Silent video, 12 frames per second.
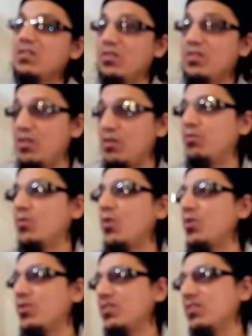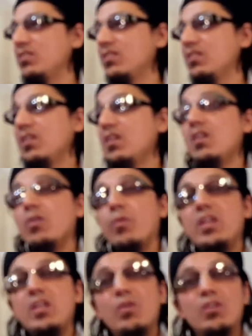So he said, of course.
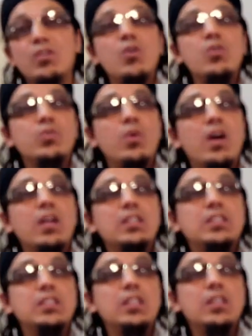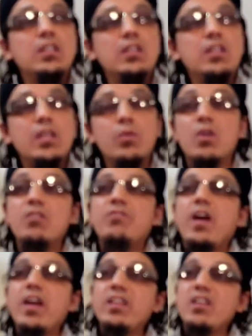When he will go to her, he will
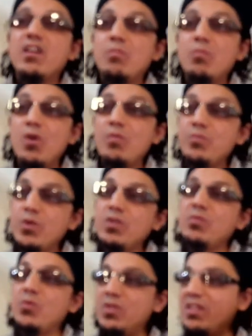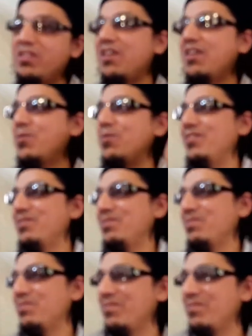find her more beautiful than the other one.